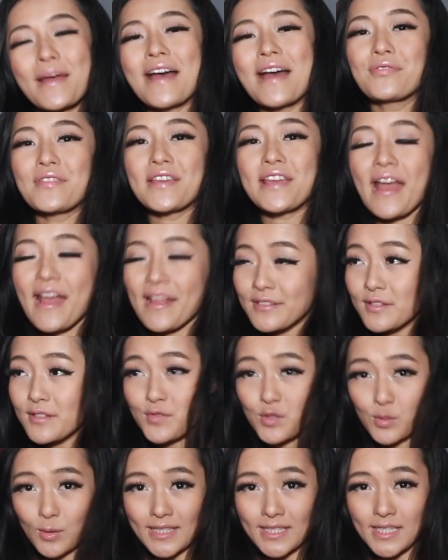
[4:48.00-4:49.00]
at the end of
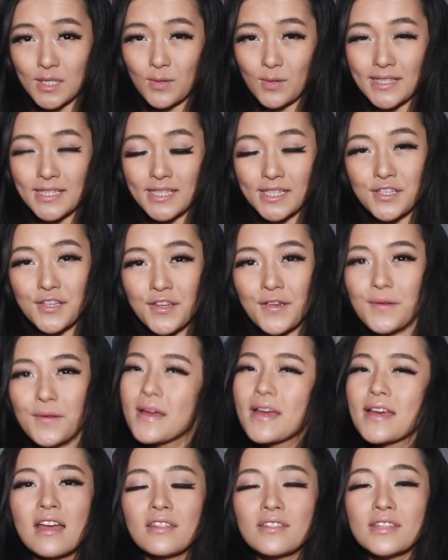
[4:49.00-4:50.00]
2022.
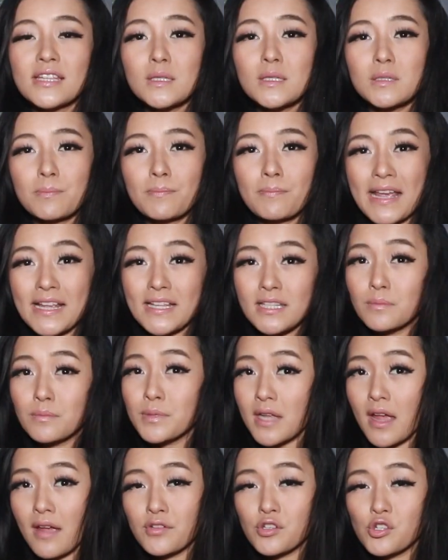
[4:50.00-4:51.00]
This space
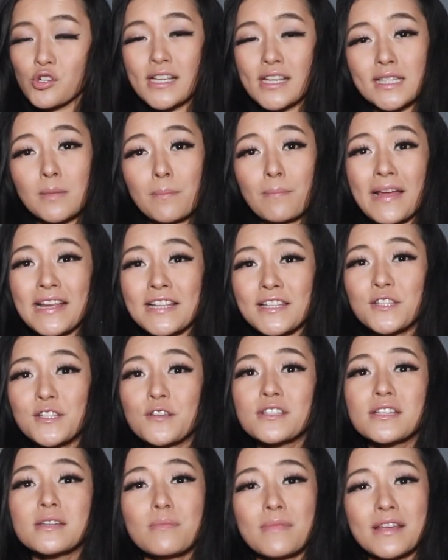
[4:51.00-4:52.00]
observatory is the best
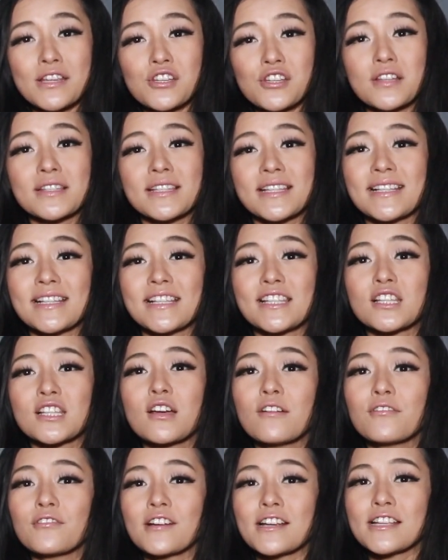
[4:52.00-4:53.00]
suited mission to
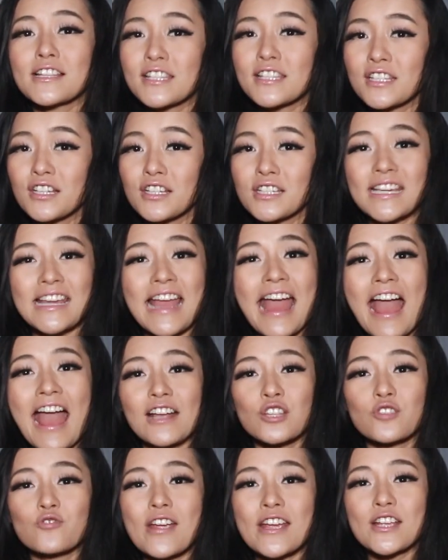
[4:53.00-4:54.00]
discover and study
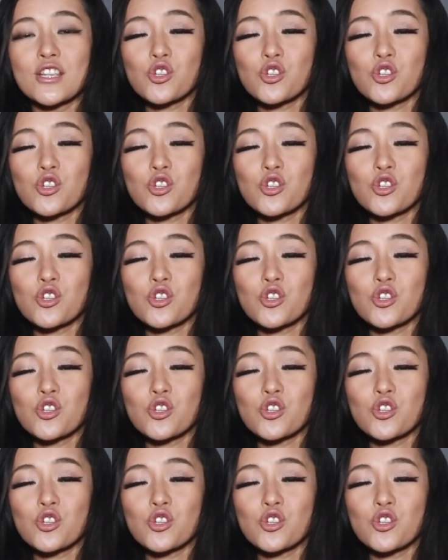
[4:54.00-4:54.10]
X-ray